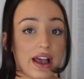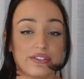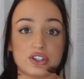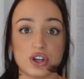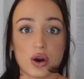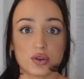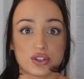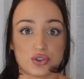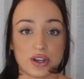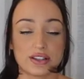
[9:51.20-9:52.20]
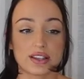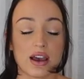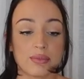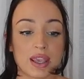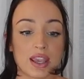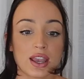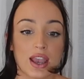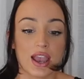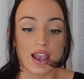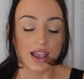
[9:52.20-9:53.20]
left no streaks on me.
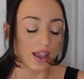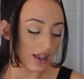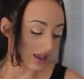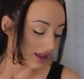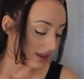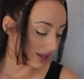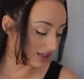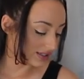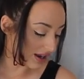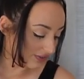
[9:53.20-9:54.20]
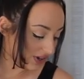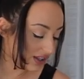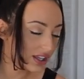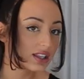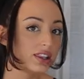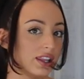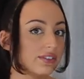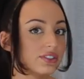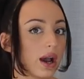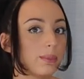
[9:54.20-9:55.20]
It definitely
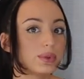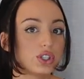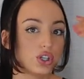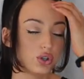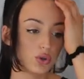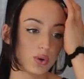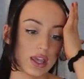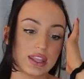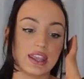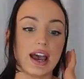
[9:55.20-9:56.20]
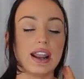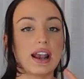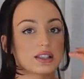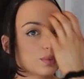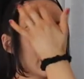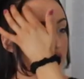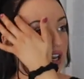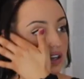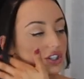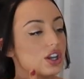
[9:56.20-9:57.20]
lived up to that
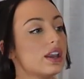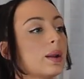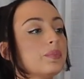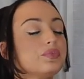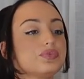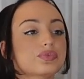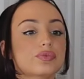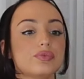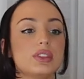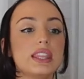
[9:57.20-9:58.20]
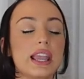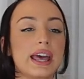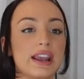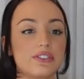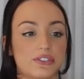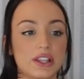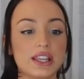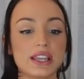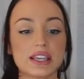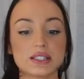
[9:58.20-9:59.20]
expectation. And I feel
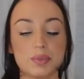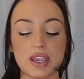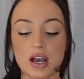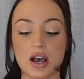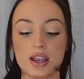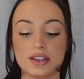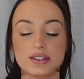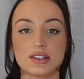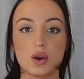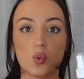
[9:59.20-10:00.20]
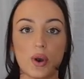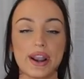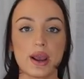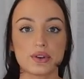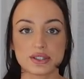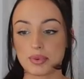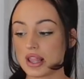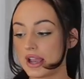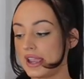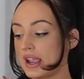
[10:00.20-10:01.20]
like it's because when I was
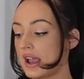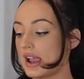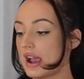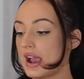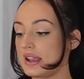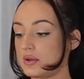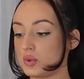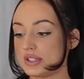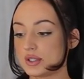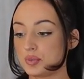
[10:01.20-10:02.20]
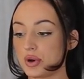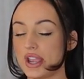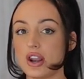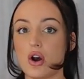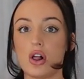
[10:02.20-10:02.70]
applying, I would spray it